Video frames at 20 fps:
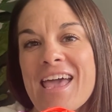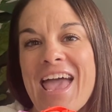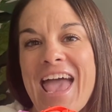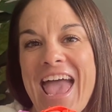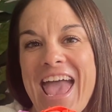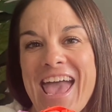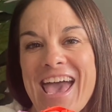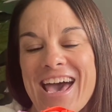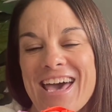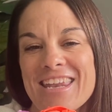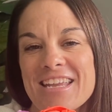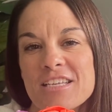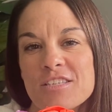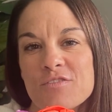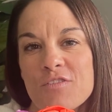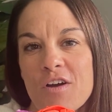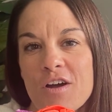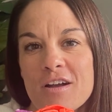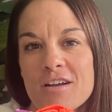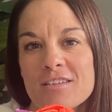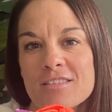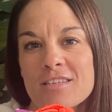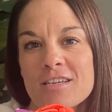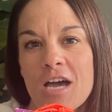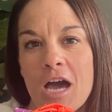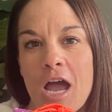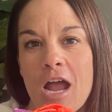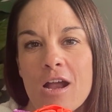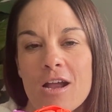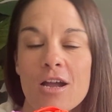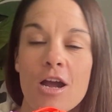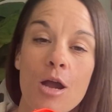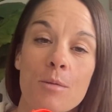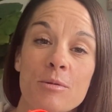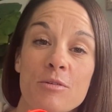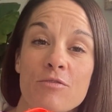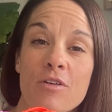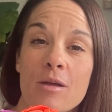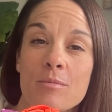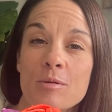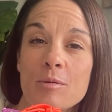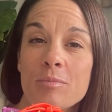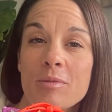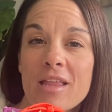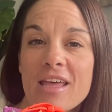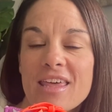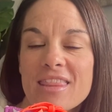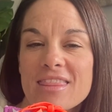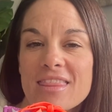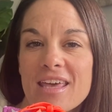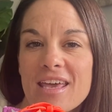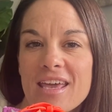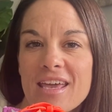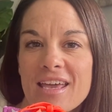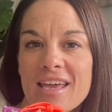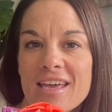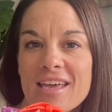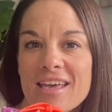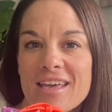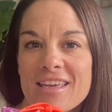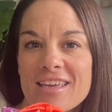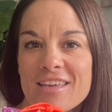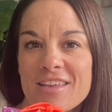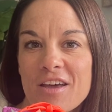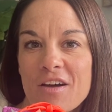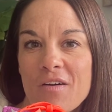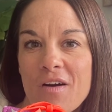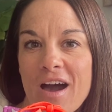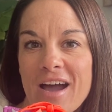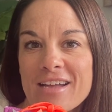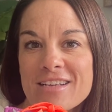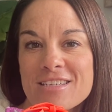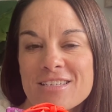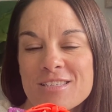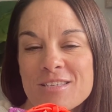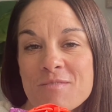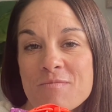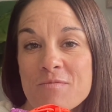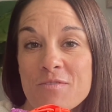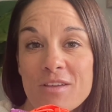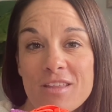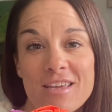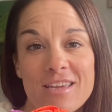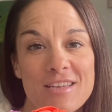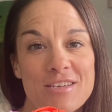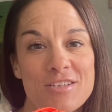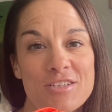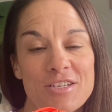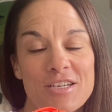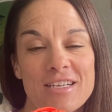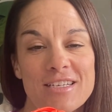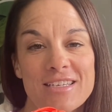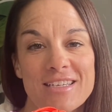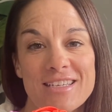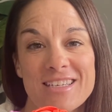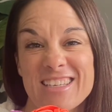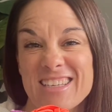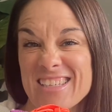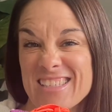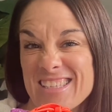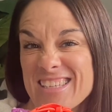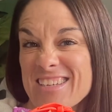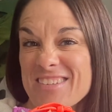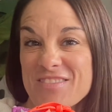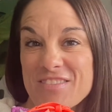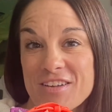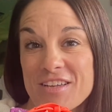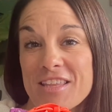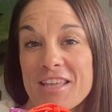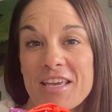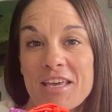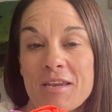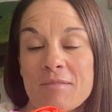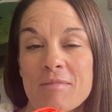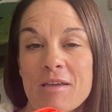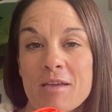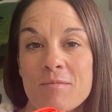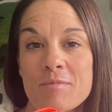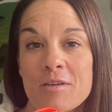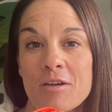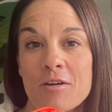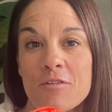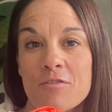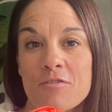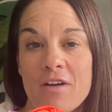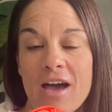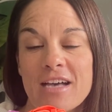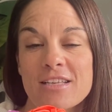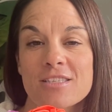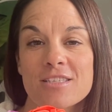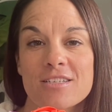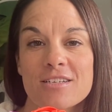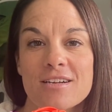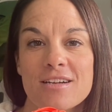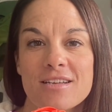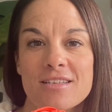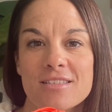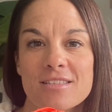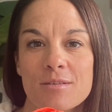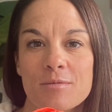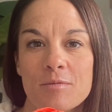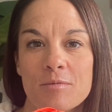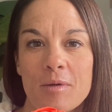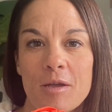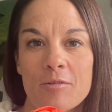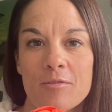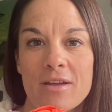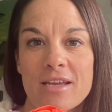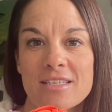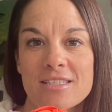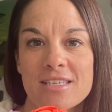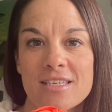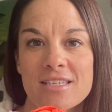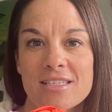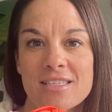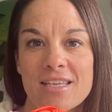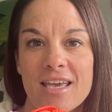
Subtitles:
And as far as the carbon fiber plate thing, you know, I just am really intrigued. Like, is it really going to make me go faster in some of my races?